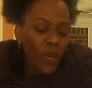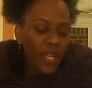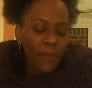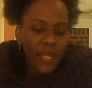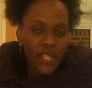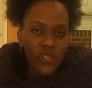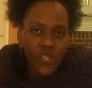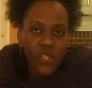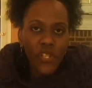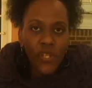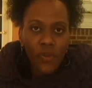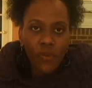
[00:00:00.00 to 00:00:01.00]
what it means
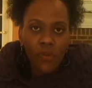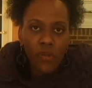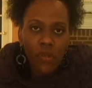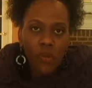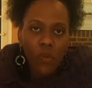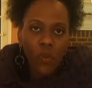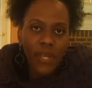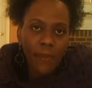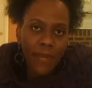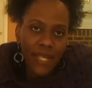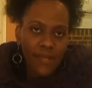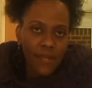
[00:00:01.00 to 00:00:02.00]
to you, what
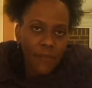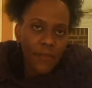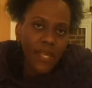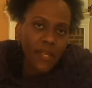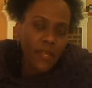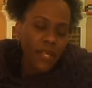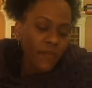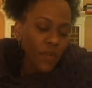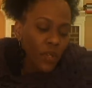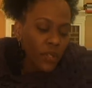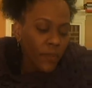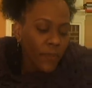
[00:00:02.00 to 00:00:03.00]
it means to me,
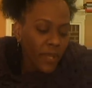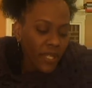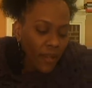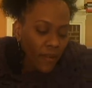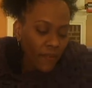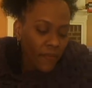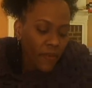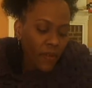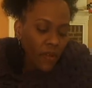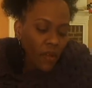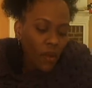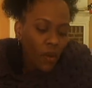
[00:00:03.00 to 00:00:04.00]
give you a little bit of
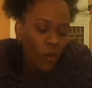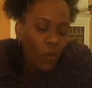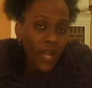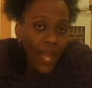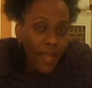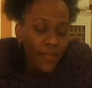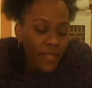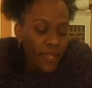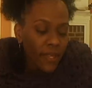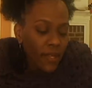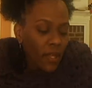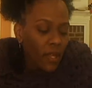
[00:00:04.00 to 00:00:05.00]
what I
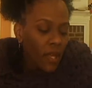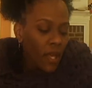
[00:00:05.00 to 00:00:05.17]
think.